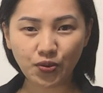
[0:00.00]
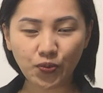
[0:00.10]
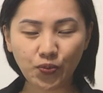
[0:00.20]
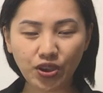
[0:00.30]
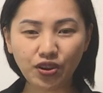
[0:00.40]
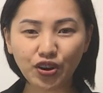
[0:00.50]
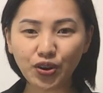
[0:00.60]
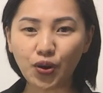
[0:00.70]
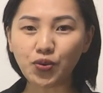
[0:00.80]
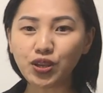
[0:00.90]
we are
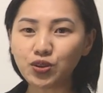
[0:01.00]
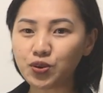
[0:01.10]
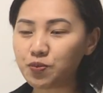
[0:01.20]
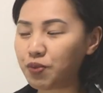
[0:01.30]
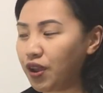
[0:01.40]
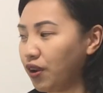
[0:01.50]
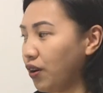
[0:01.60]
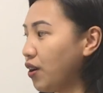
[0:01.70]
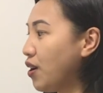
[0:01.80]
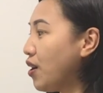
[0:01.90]
going to
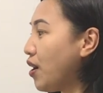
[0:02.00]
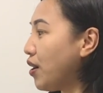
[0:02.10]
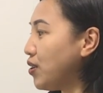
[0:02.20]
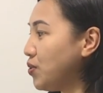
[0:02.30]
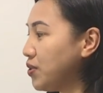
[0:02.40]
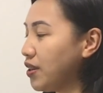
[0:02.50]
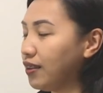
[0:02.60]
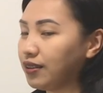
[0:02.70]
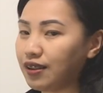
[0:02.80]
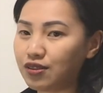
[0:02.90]
compare a
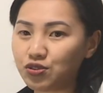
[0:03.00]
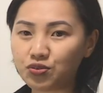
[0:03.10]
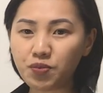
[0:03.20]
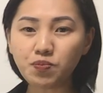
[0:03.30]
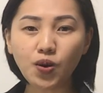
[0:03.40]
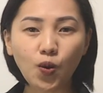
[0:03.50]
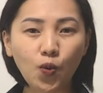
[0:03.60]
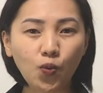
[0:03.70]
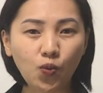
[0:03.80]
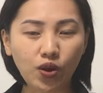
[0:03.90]
UDL classroom
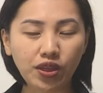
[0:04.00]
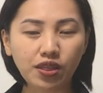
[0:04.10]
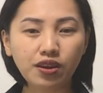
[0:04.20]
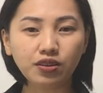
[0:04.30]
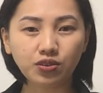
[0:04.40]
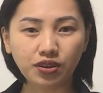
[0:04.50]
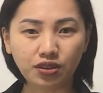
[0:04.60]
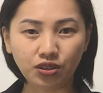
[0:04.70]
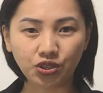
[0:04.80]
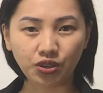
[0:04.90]
with
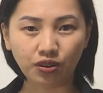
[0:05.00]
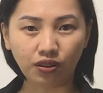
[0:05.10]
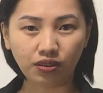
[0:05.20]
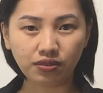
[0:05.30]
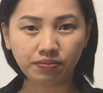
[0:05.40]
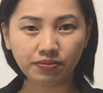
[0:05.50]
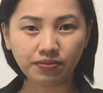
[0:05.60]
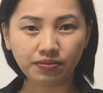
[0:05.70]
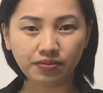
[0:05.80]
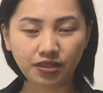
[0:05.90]
traditional
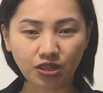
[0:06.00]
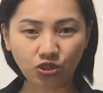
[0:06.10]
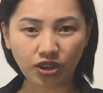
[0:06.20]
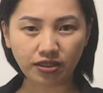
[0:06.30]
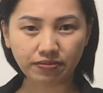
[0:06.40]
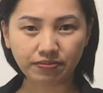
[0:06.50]
teaching.